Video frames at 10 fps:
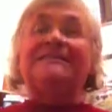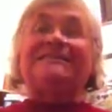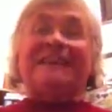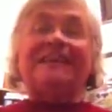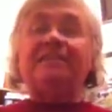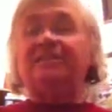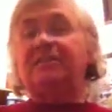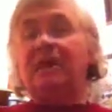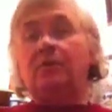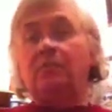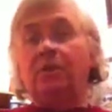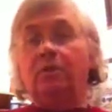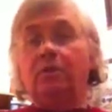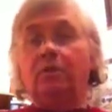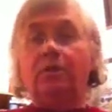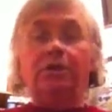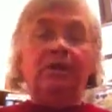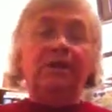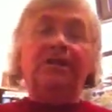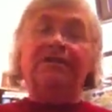tighten it down real
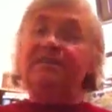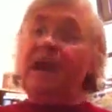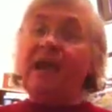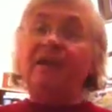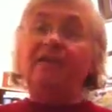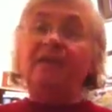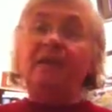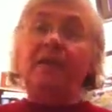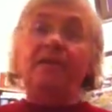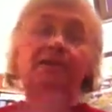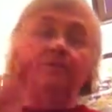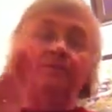good, tie it at the end.